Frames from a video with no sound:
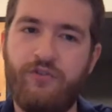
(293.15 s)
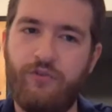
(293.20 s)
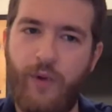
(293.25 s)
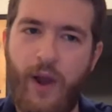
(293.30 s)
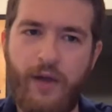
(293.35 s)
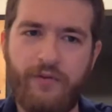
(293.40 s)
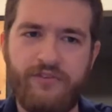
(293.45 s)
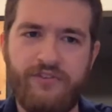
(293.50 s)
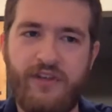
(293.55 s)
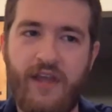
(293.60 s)

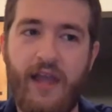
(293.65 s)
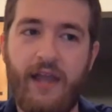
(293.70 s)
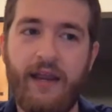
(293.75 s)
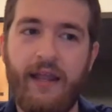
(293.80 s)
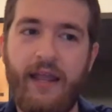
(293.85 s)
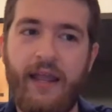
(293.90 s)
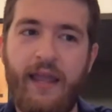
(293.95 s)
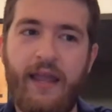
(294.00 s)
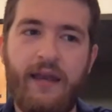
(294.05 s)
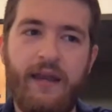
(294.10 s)
throughout
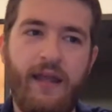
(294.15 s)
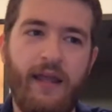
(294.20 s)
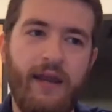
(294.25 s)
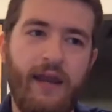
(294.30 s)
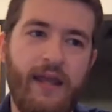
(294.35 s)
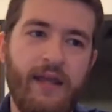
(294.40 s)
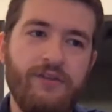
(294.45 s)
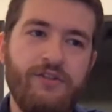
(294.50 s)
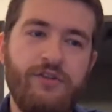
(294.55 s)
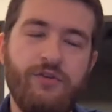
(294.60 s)
Sangin
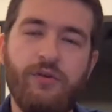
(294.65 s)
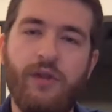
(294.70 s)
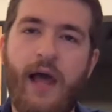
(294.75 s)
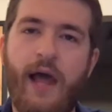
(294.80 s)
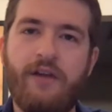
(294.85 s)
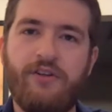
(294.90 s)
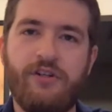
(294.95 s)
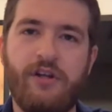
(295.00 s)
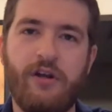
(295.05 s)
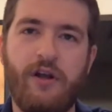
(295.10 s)
and into
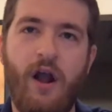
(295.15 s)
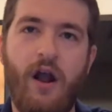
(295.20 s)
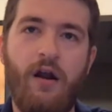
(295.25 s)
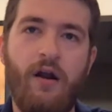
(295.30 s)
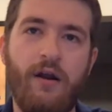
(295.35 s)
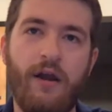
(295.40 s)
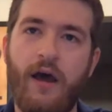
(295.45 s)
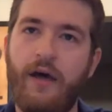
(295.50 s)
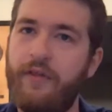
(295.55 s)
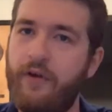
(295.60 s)
Lashkar
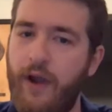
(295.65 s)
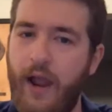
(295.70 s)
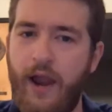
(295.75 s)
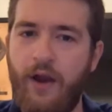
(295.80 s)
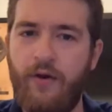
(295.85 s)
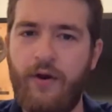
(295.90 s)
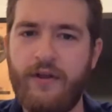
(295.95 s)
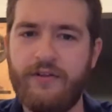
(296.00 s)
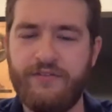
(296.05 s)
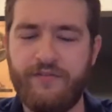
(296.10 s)
and other
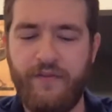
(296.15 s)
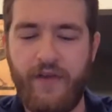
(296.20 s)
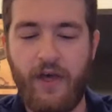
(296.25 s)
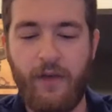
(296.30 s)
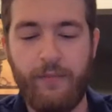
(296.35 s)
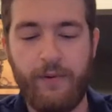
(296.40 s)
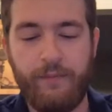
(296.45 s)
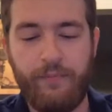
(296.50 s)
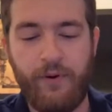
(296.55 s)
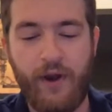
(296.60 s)
areas of
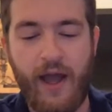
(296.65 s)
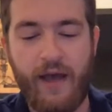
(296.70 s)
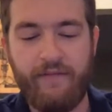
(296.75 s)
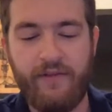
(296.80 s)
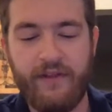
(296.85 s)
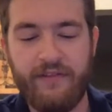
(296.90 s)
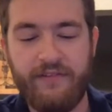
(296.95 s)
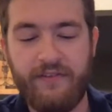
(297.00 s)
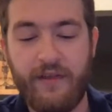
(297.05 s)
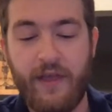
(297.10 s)
Helmand
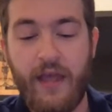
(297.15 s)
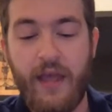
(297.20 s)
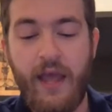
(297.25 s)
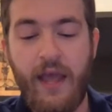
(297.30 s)
province.